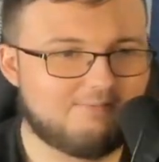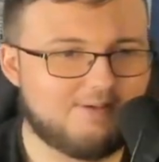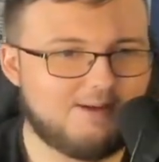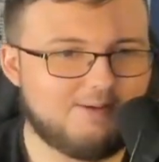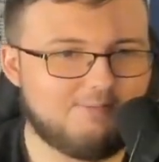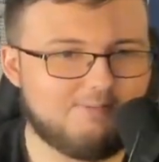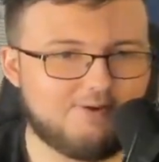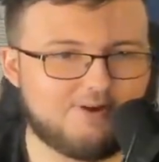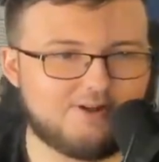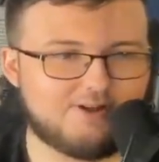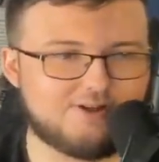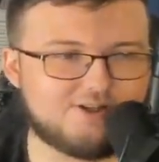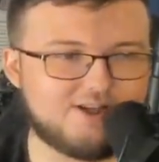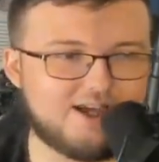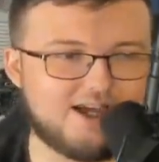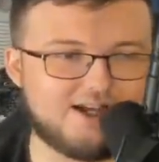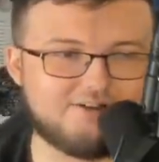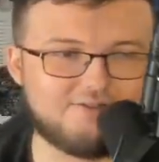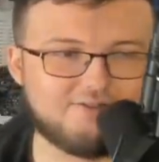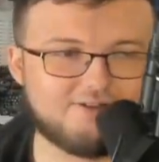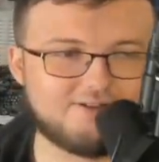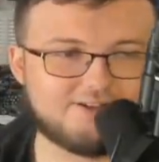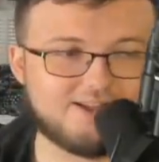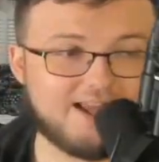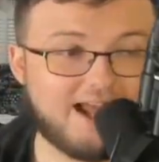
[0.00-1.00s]
people in
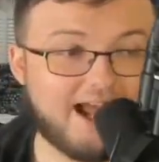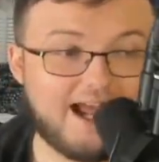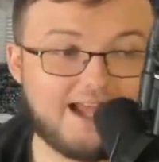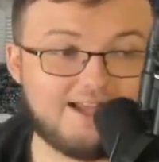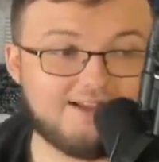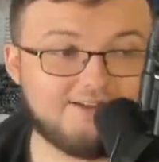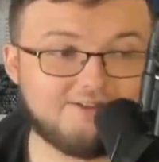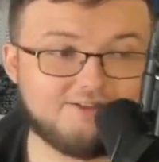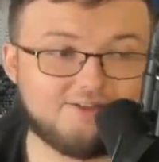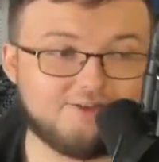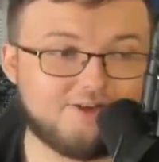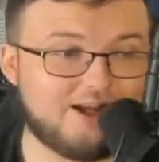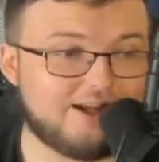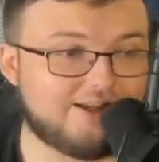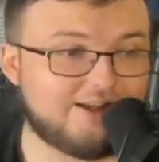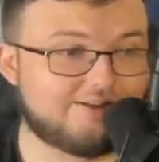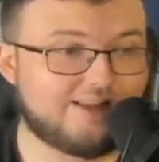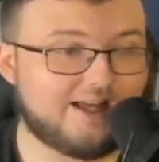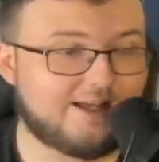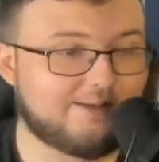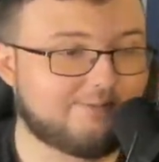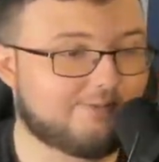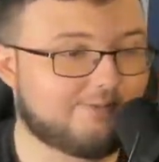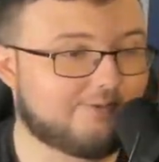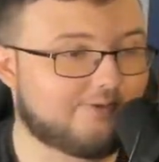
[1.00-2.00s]
general, I just don't want to
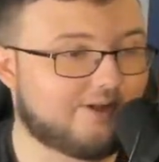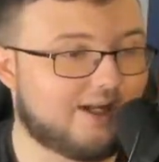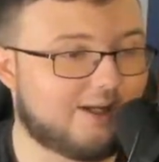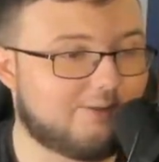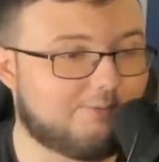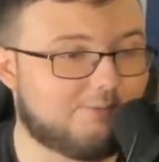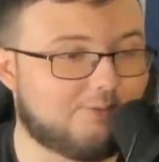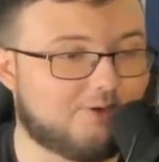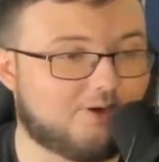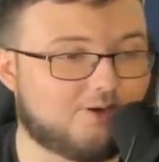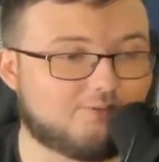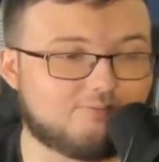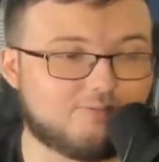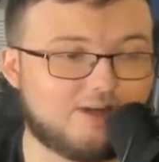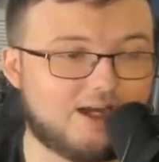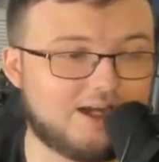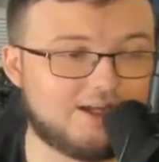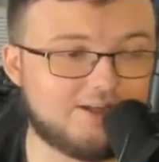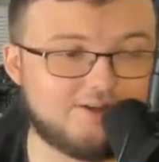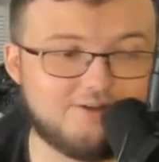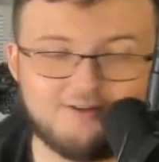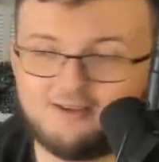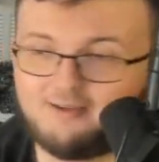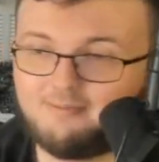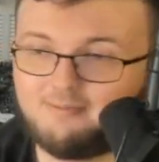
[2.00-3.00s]
stop the run anymore. I
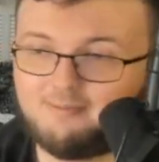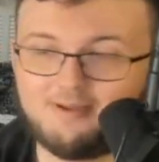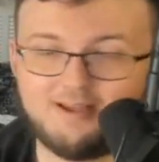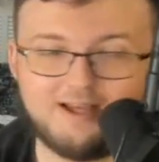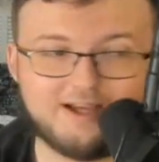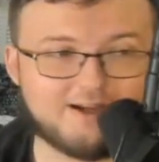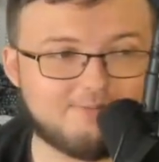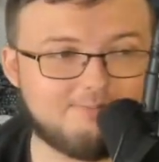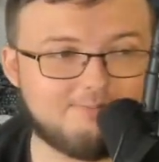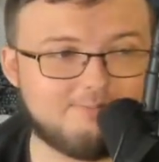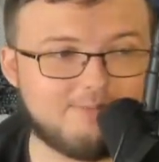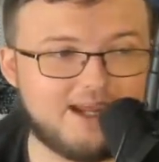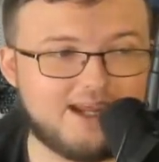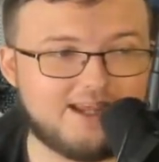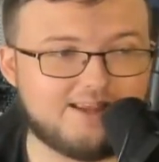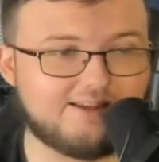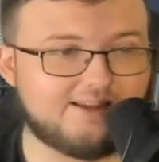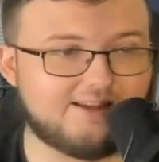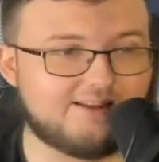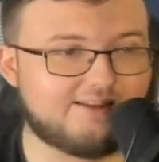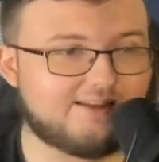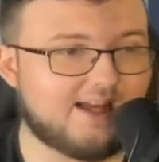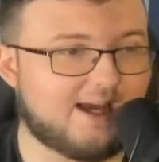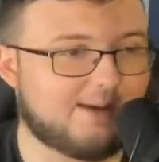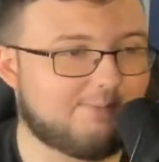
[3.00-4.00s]
used to be like
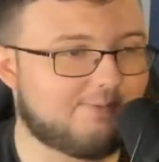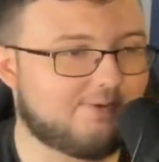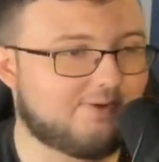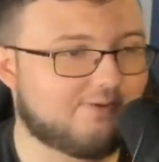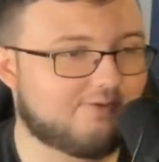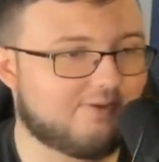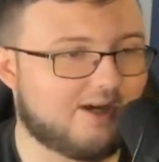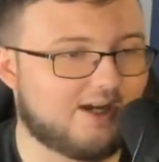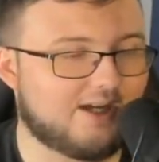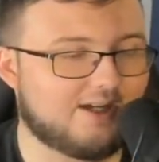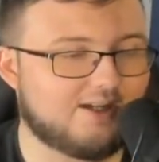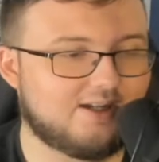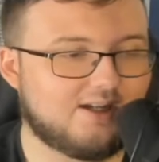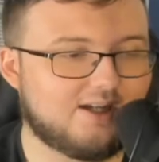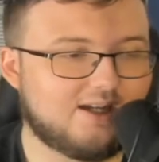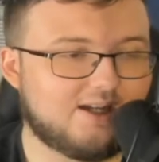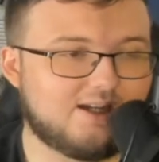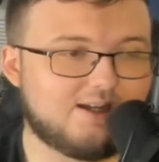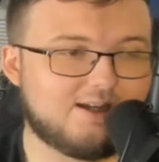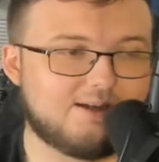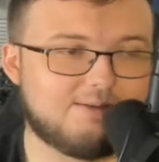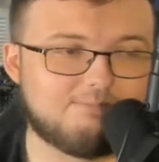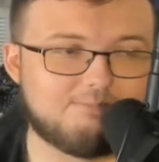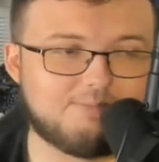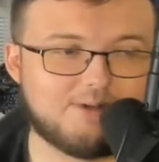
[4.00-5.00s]
amazing stopping the run,
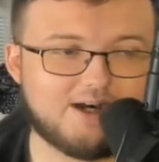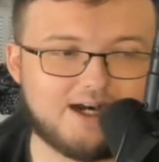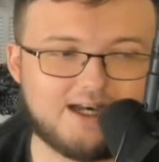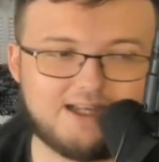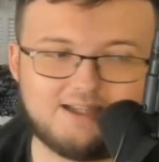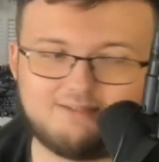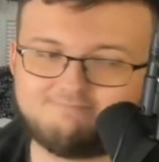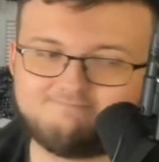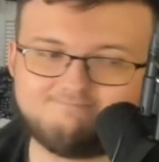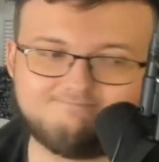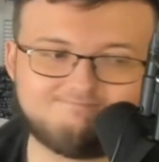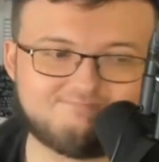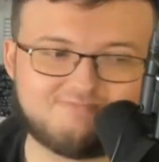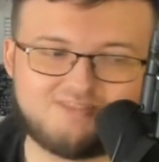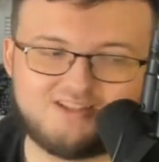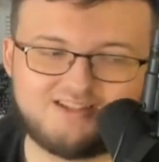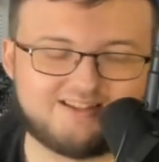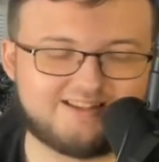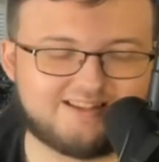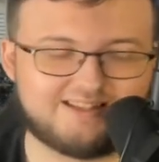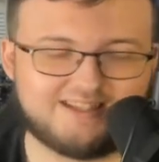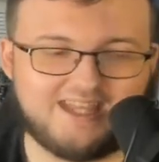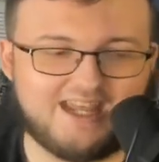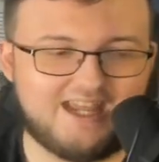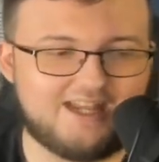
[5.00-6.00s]
but
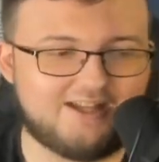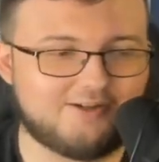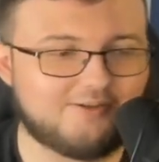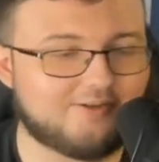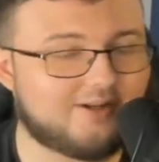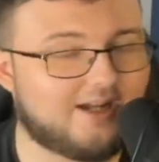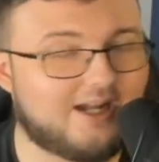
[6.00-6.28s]
just can't do